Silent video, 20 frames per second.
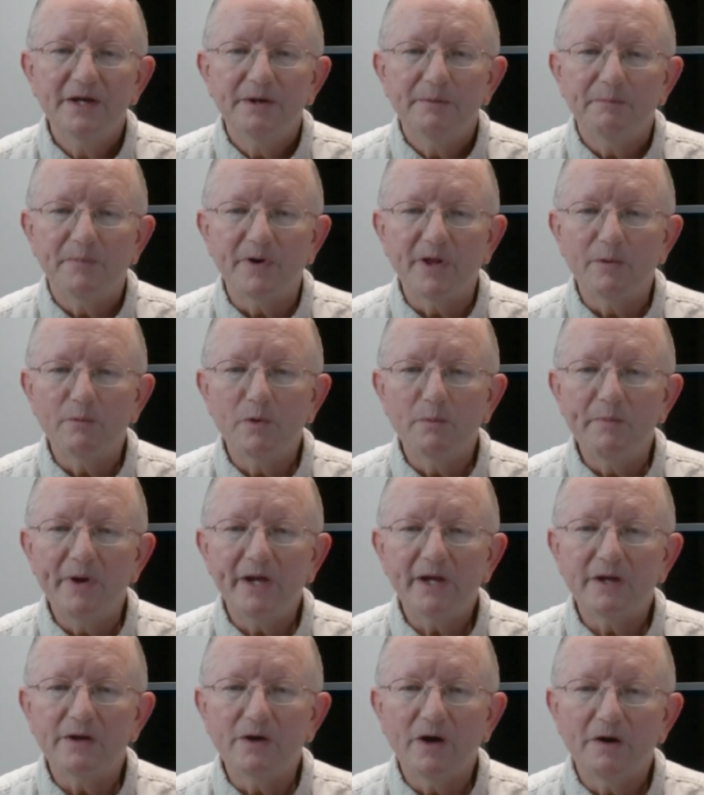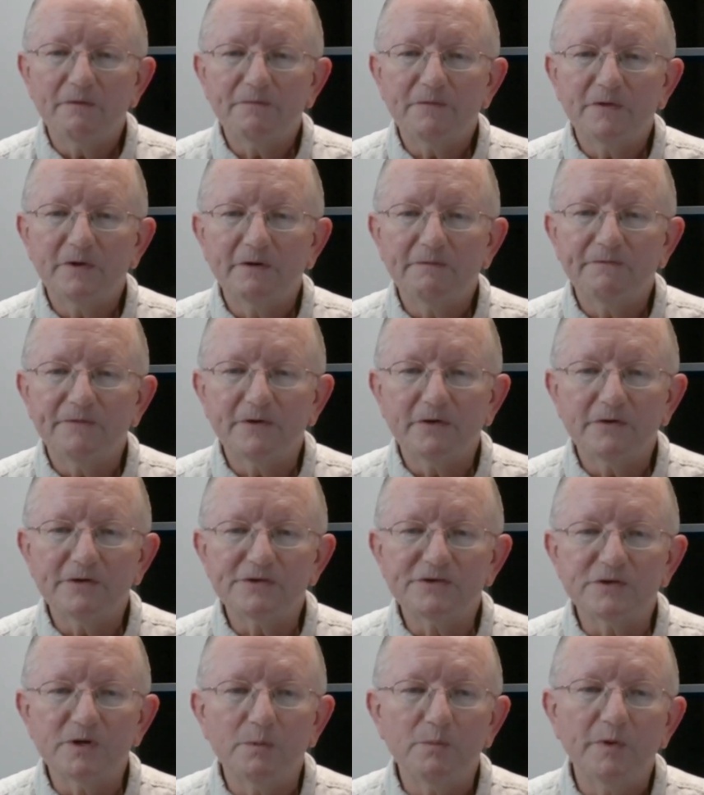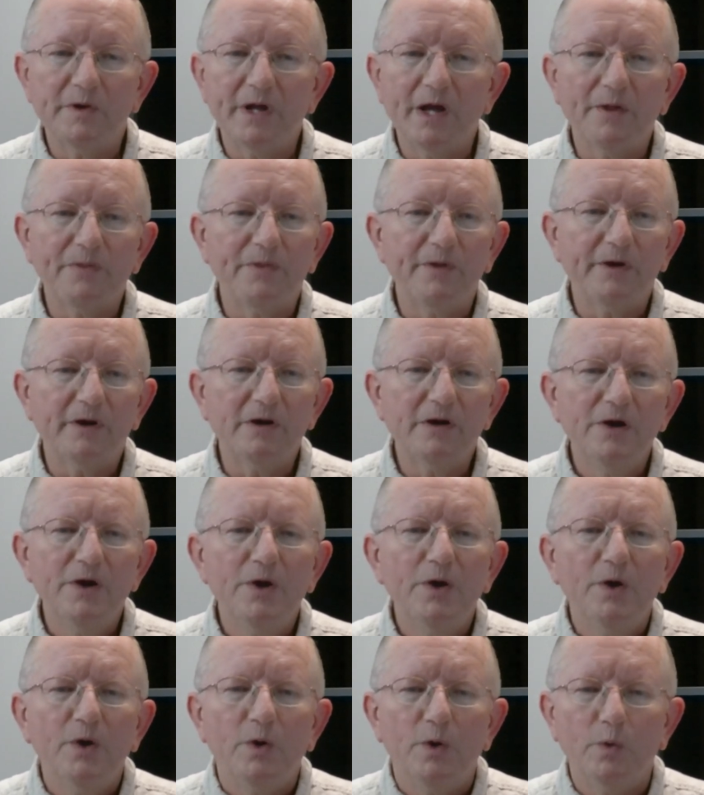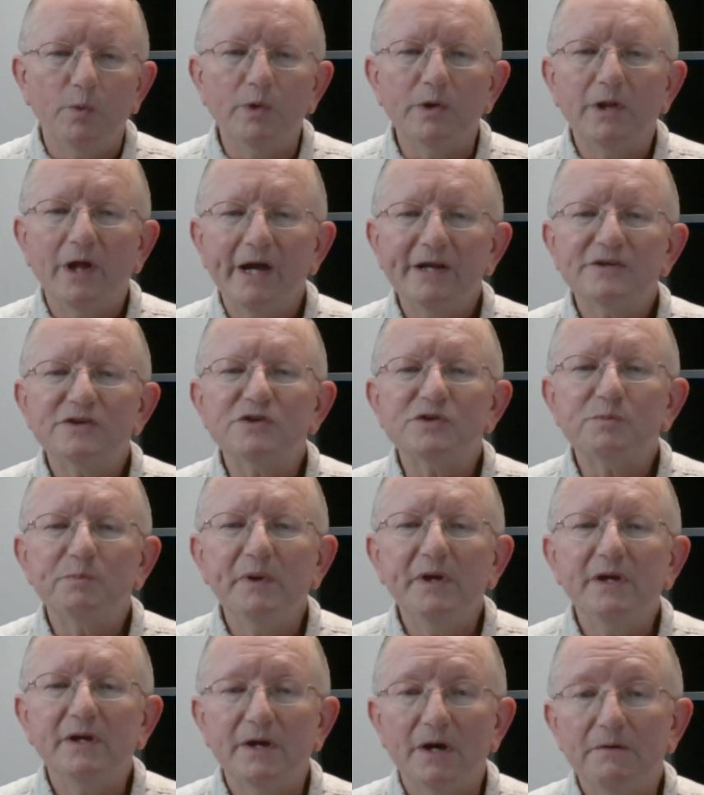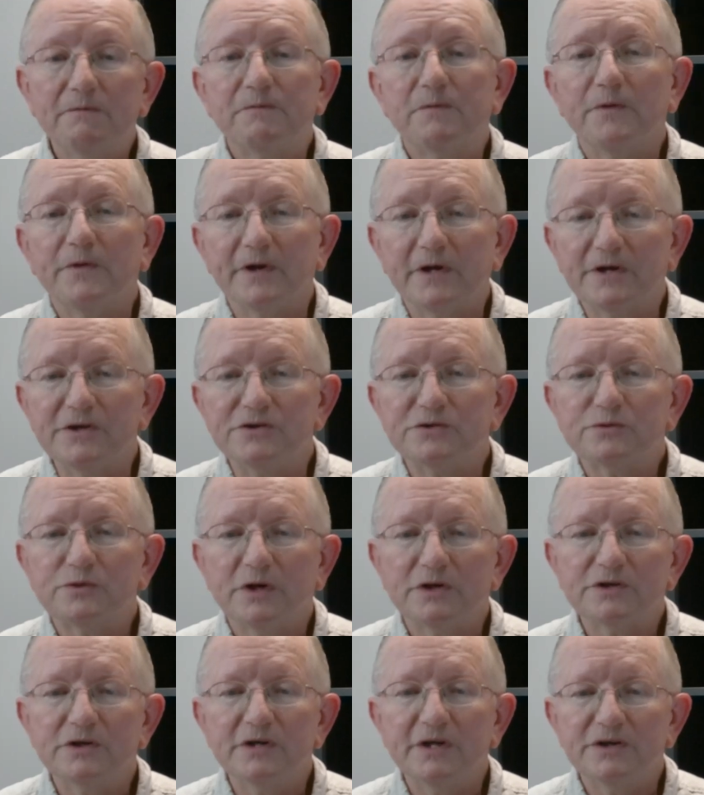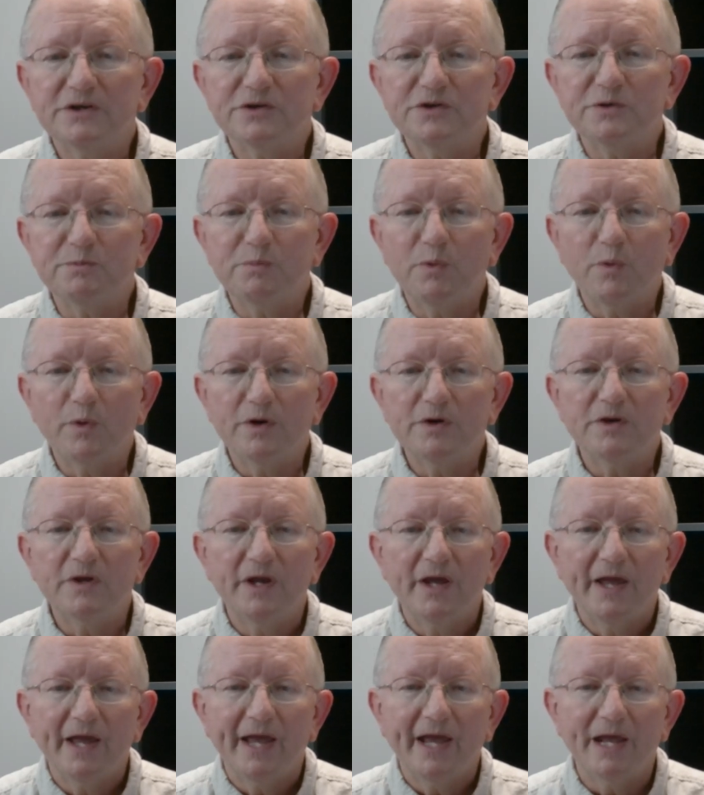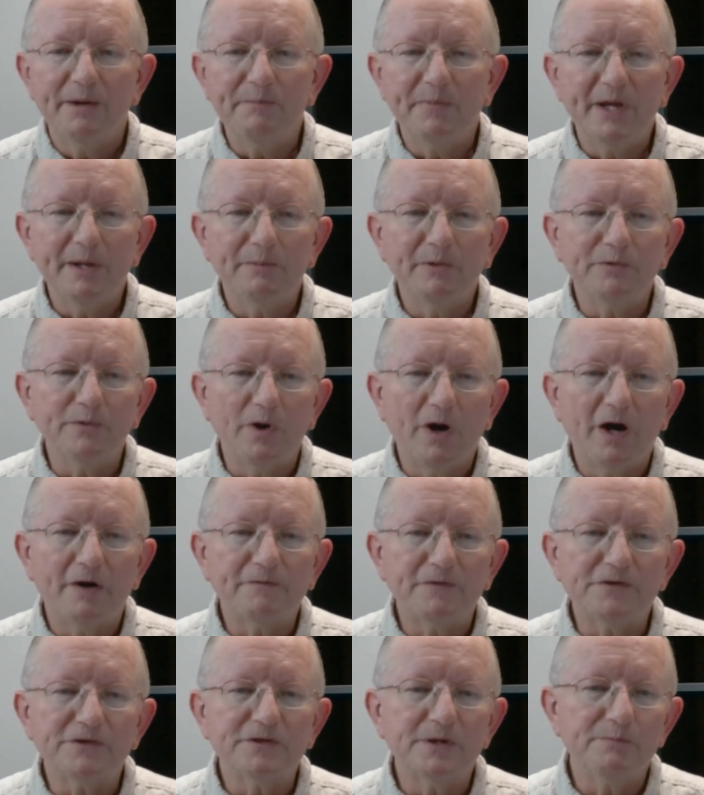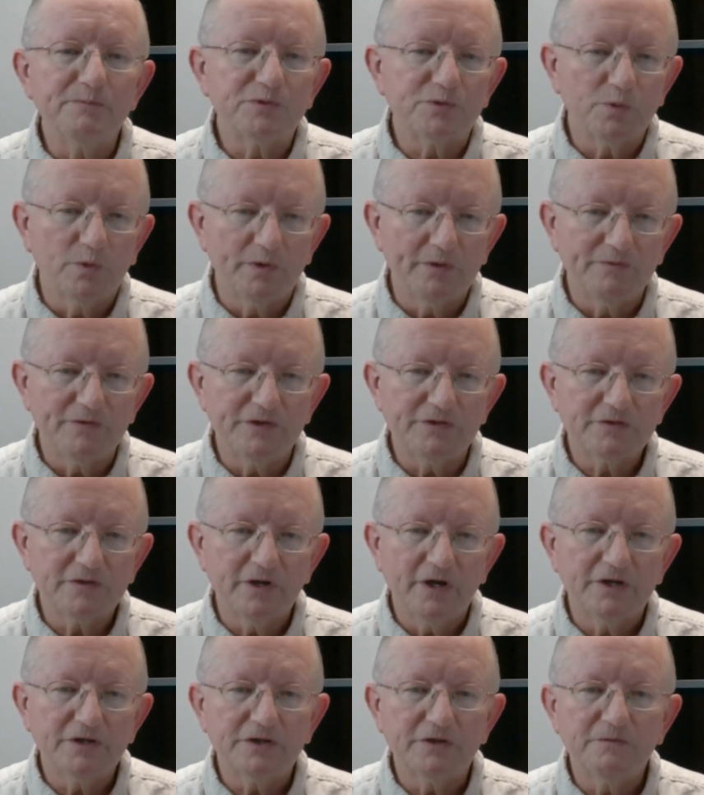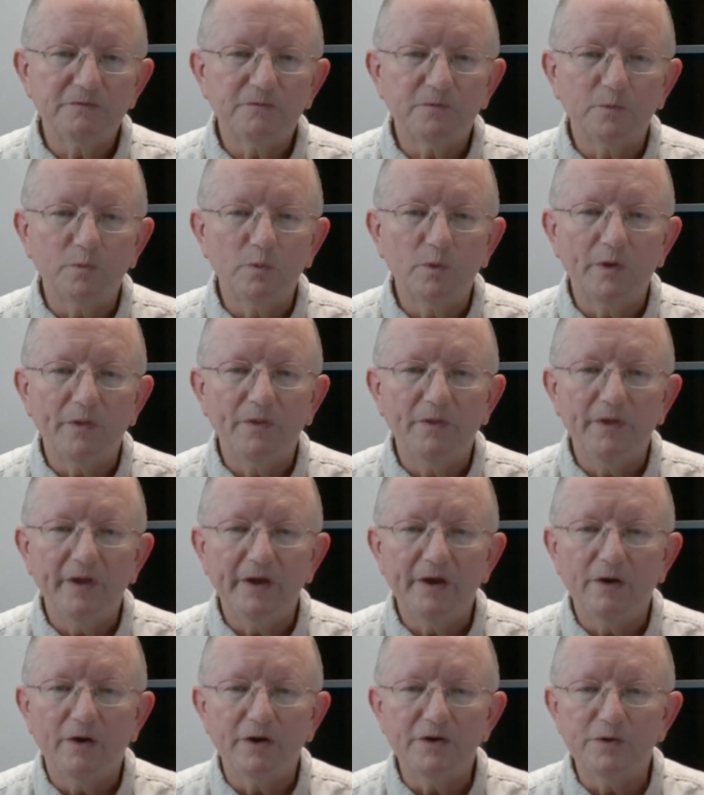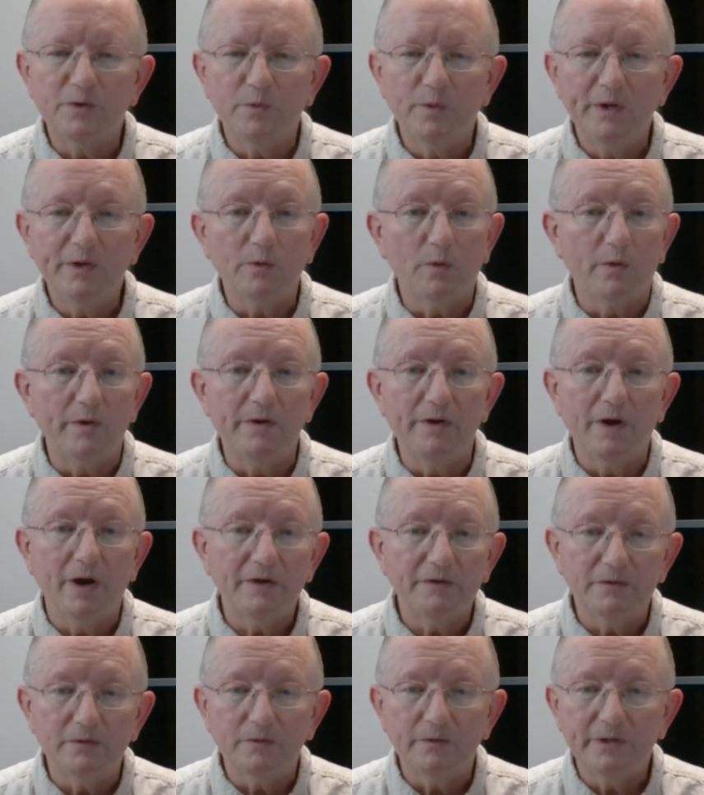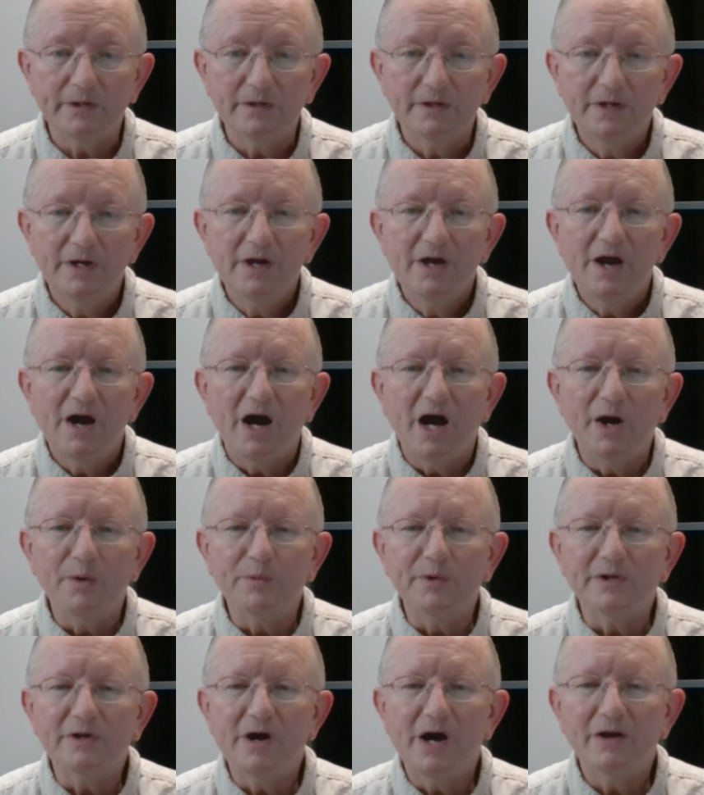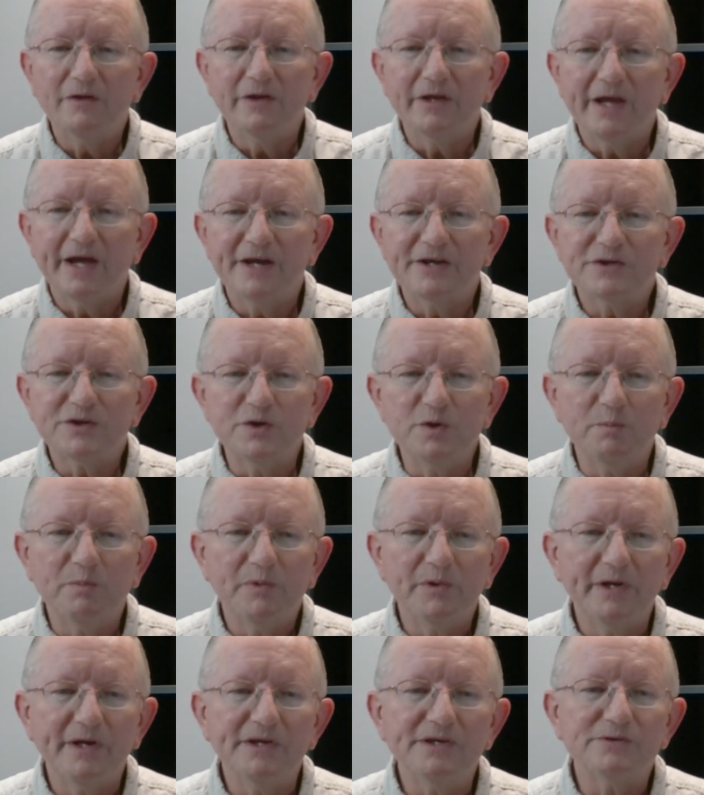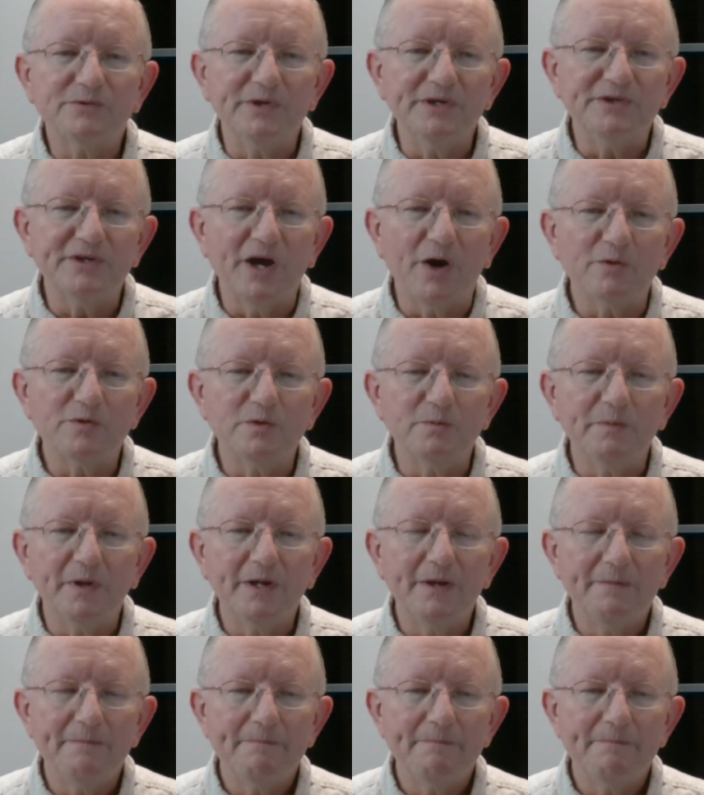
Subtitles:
but I will make an offer if there is someone out there who would like to speak up for the Construction Industry Board and be able to offer some sort of discussion for what they are doing or not doing. I would kindly ask you, please reach out to me.